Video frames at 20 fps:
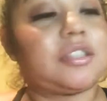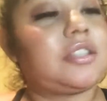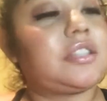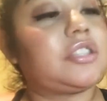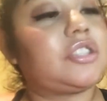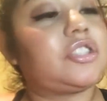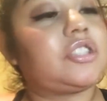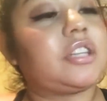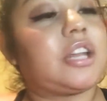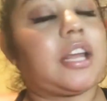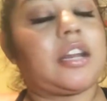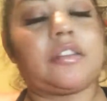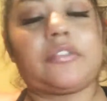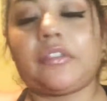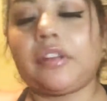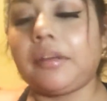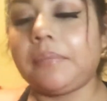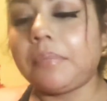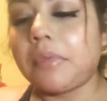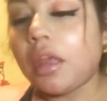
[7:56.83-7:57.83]
the shit out of
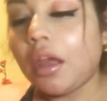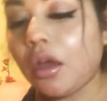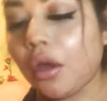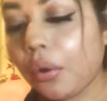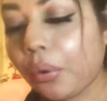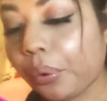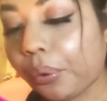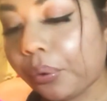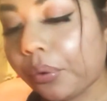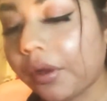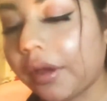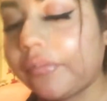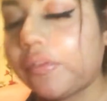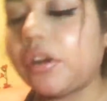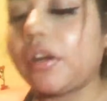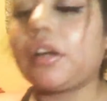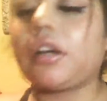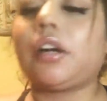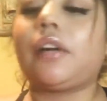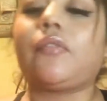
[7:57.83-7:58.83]
it. If
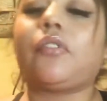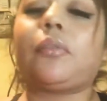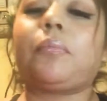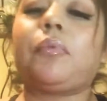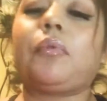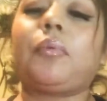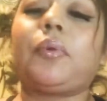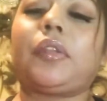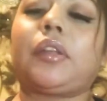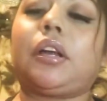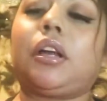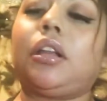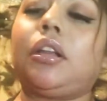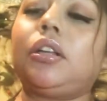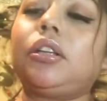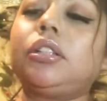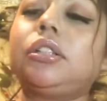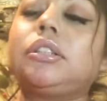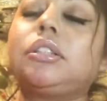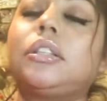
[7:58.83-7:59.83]
you're not comfortable with
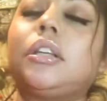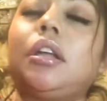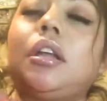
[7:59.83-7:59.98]
colors,